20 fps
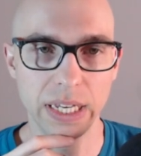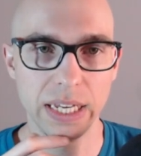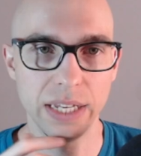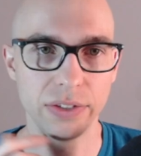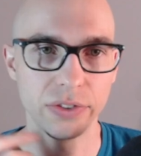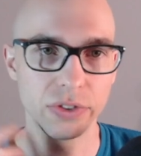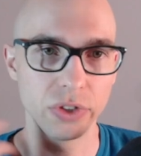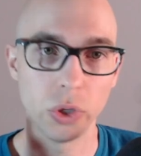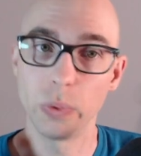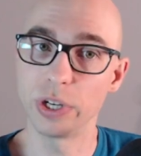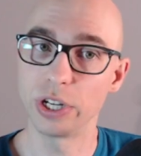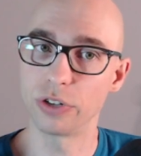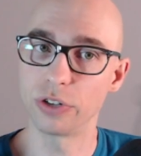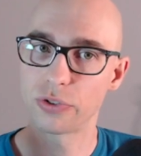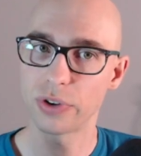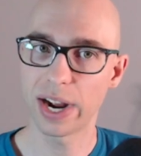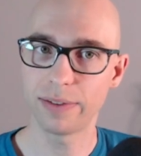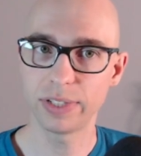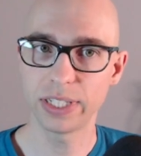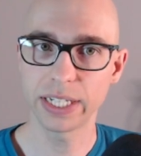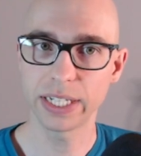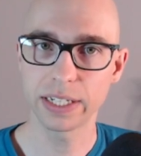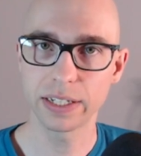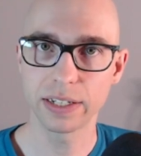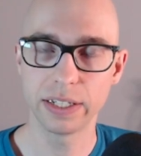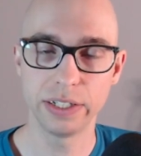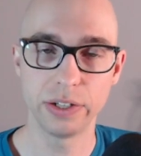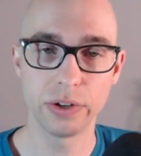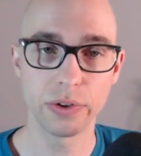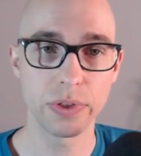So when you're traveling,
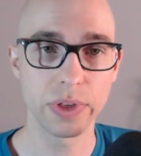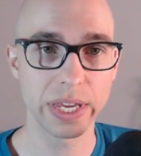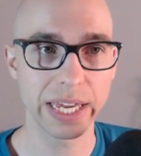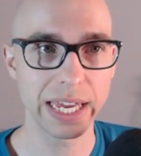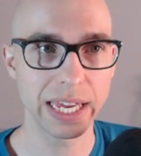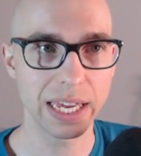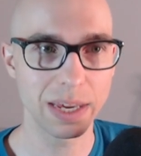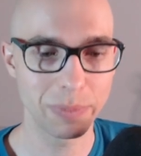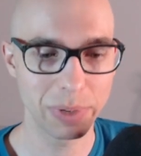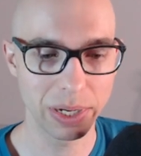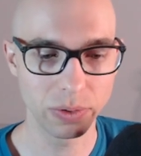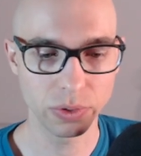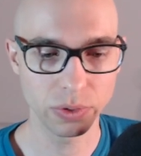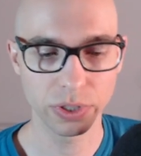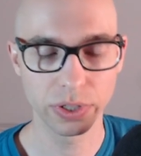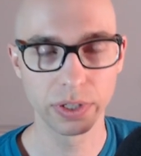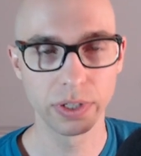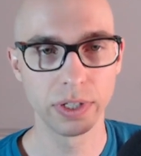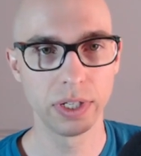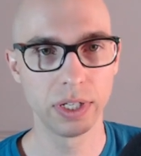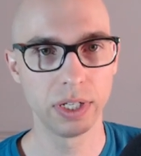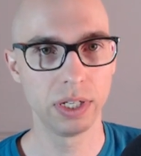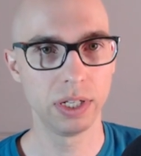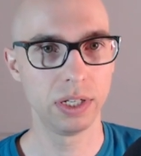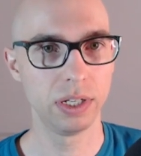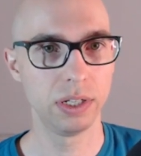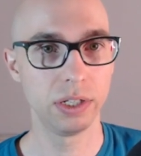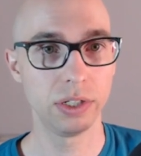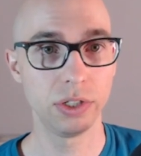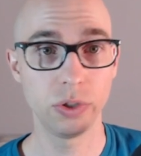you're thinking about,
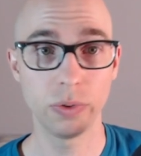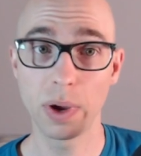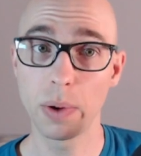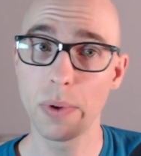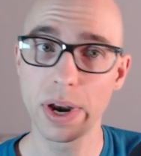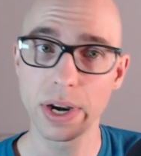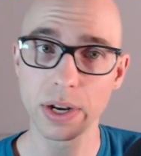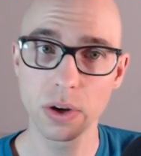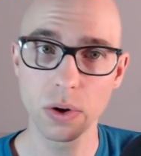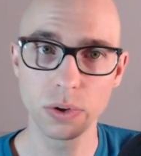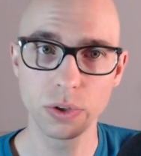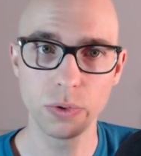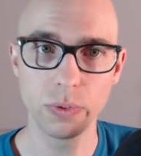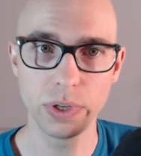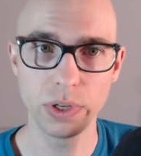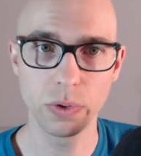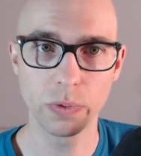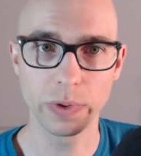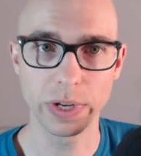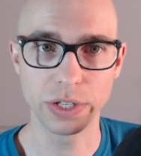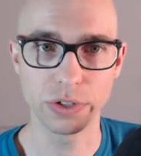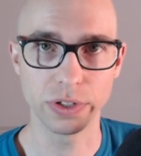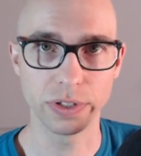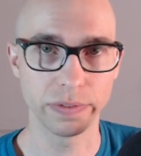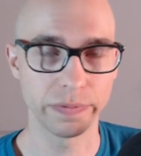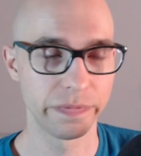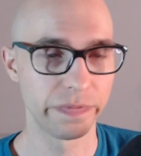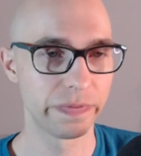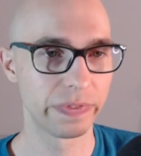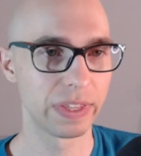do I want to go to a new region?
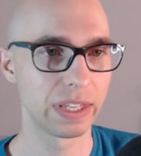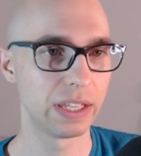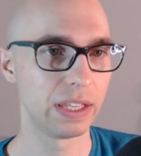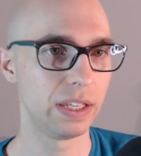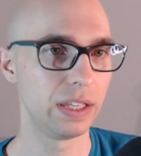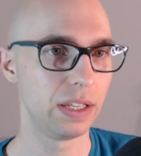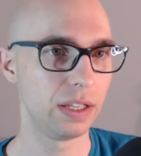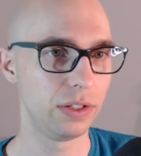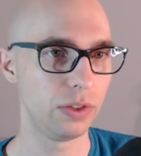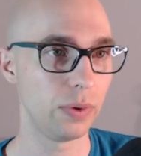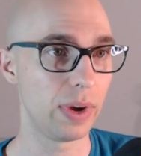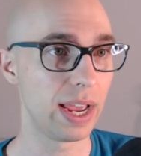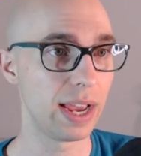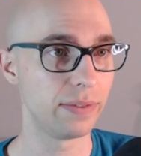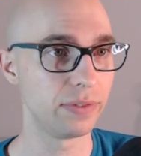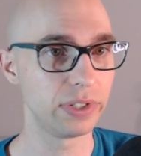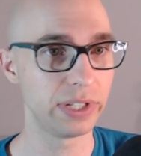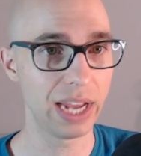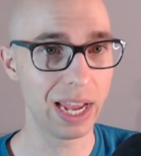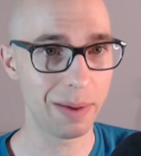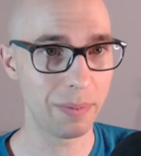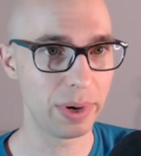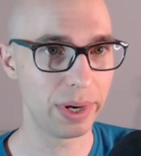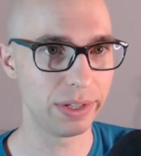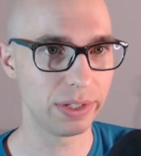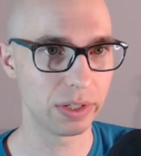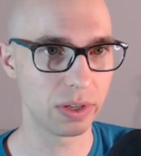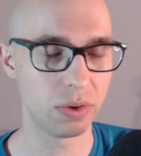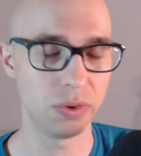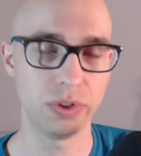Do I have stamina to
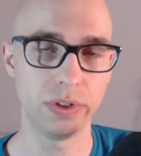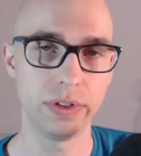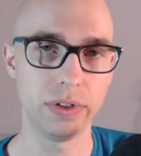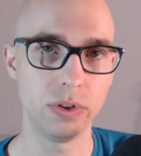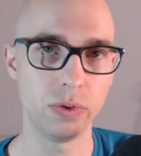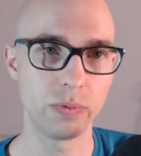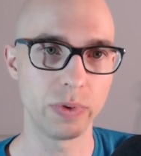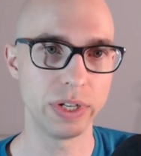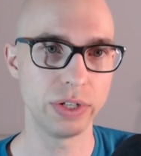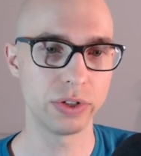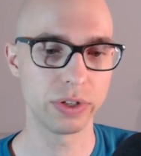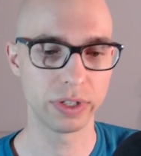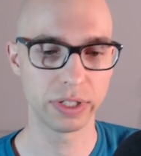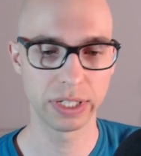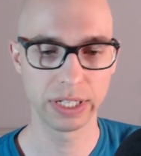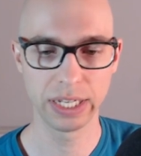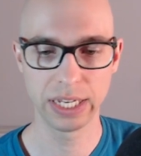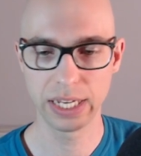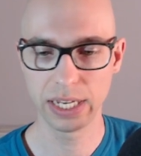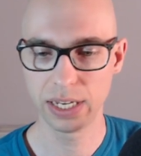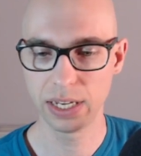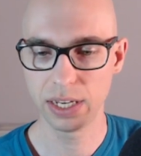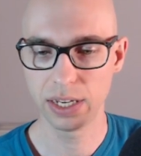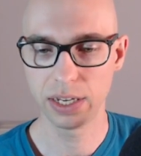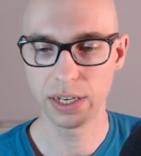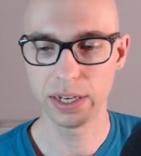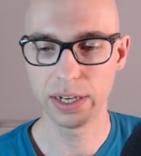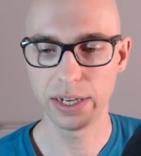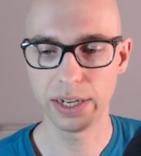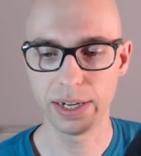go to the new region?
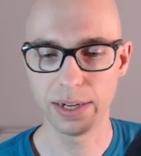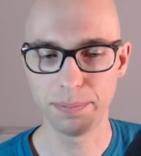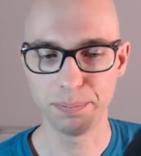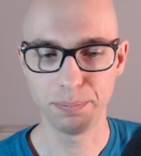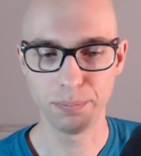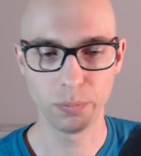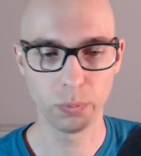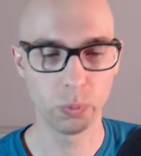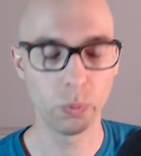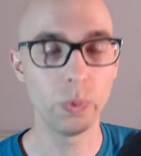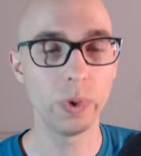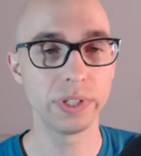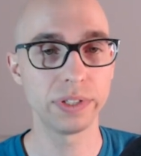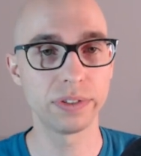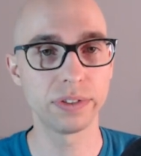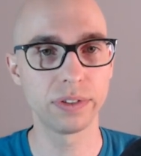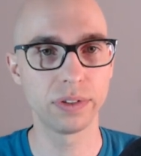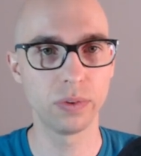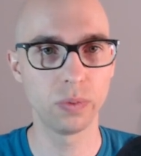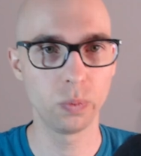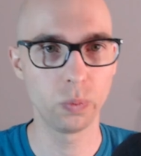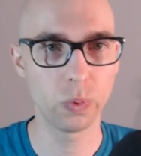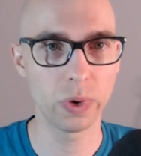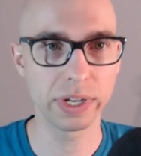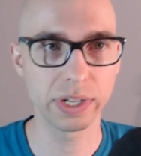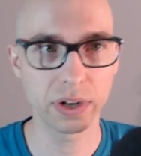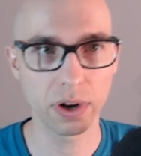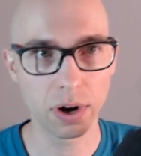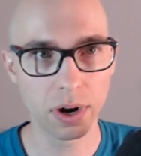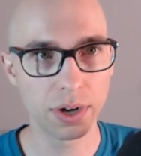What
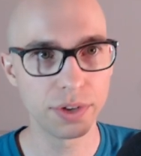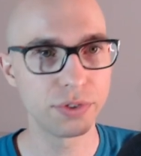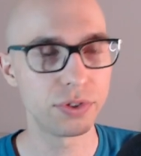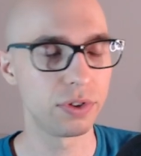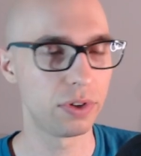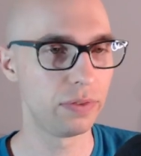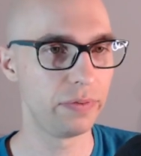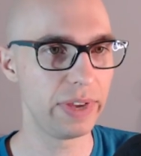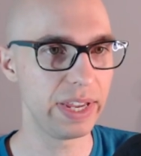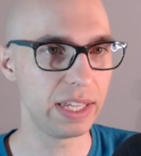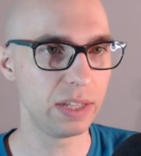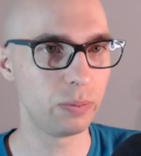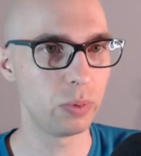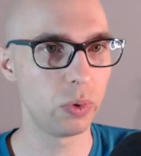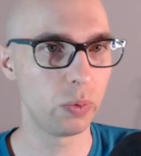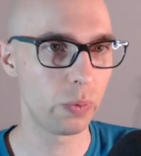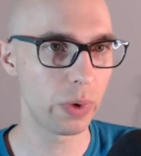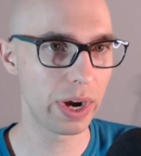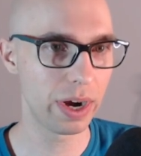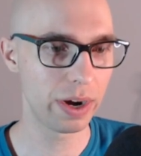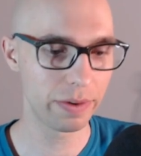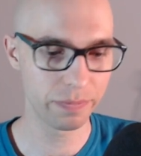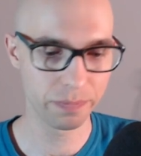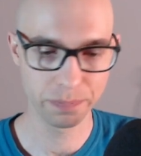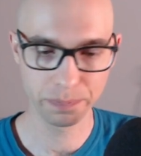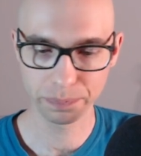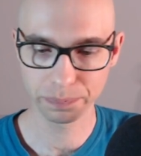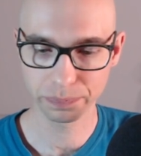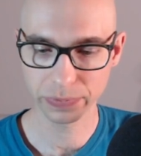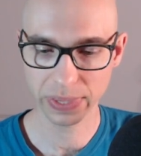cards are available where?
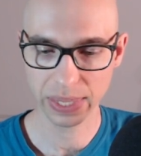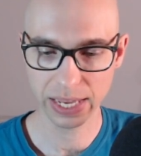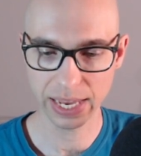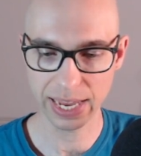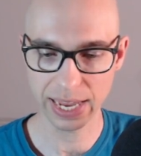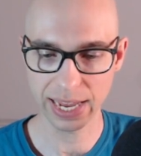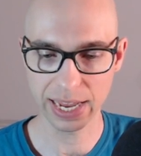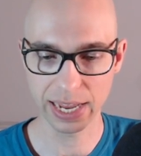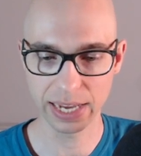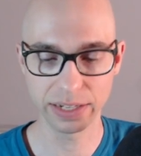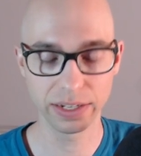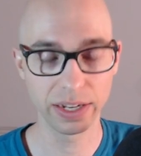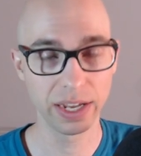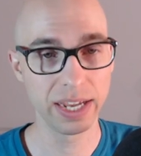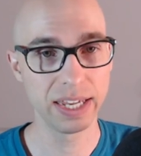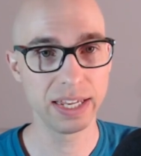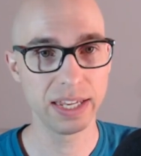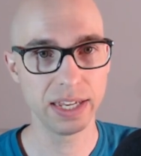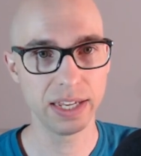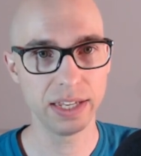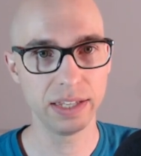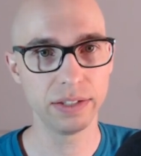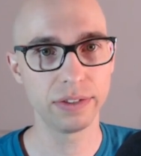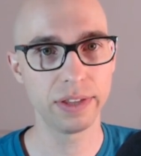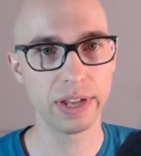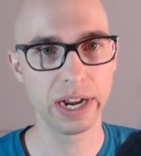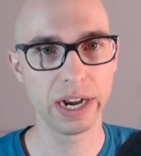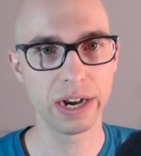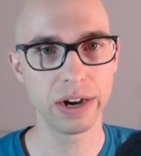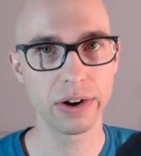And is
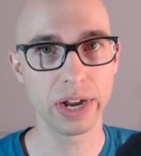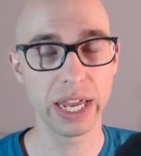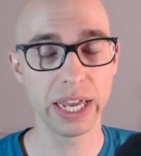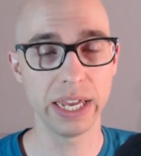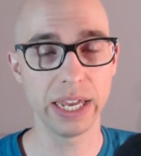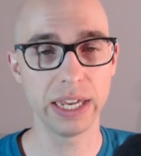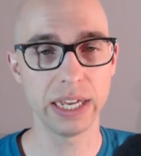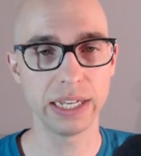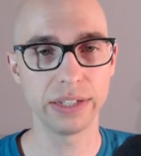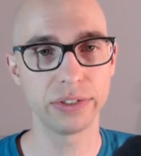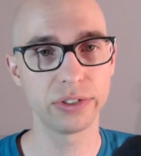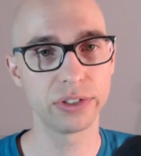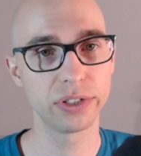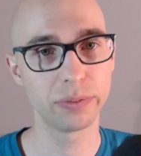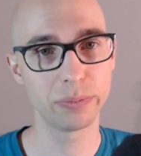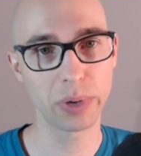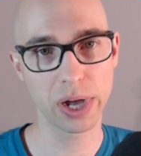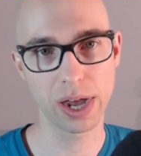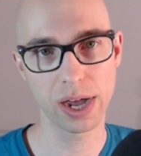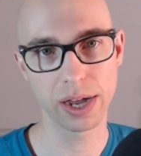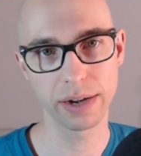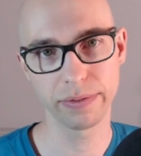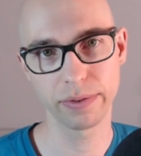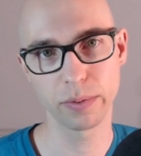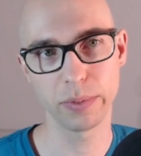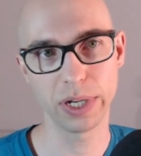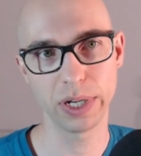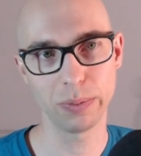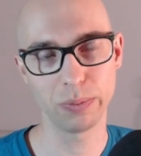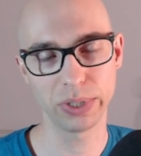there a spot for
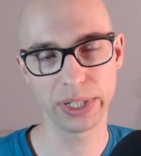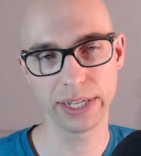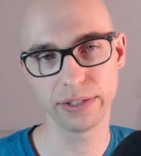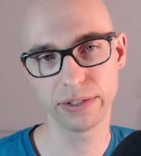me to place